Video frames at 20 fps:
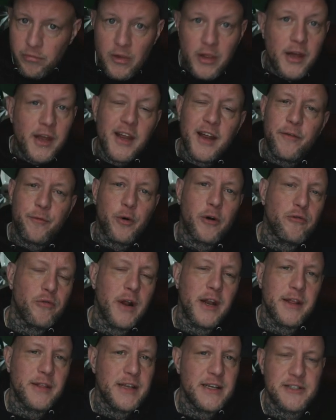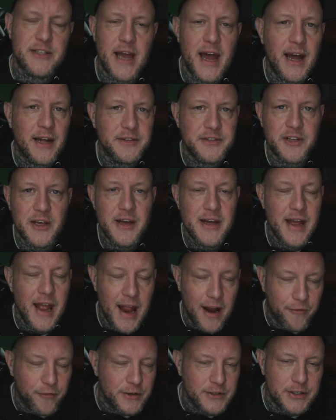If we're running these ads
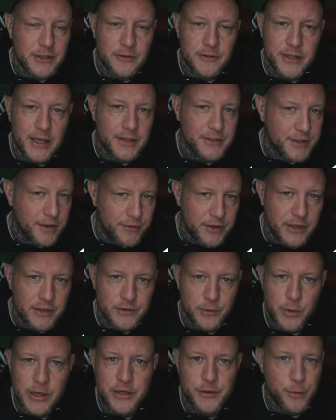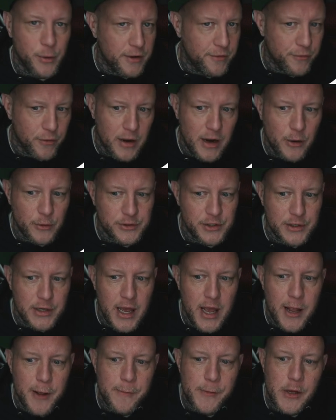every single day, 7 days a week, 24 hours a
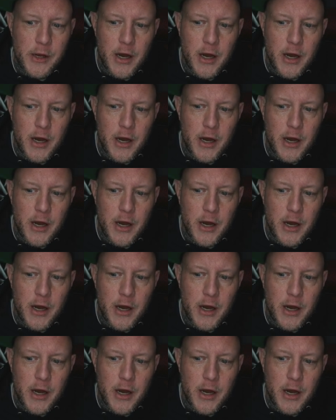day,